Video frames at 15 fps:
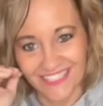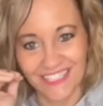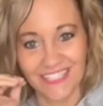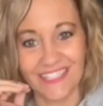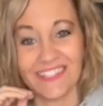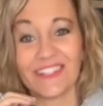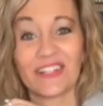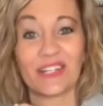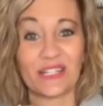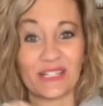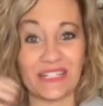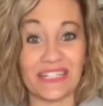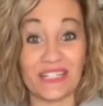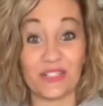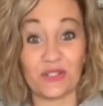You're gonna
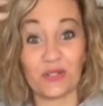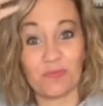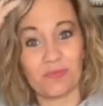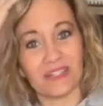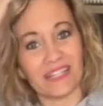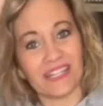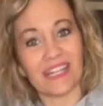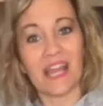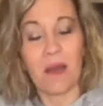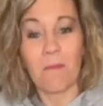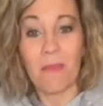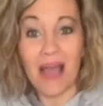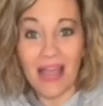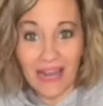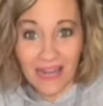need 2 pens. My
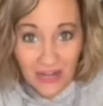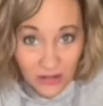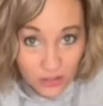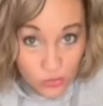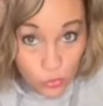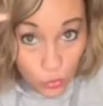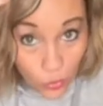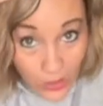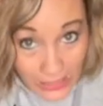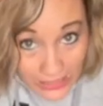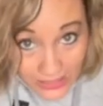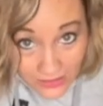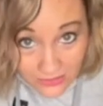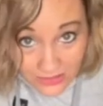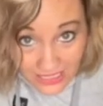hair is
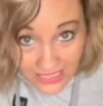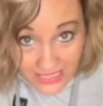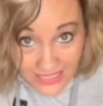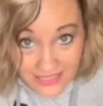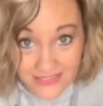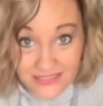wild as...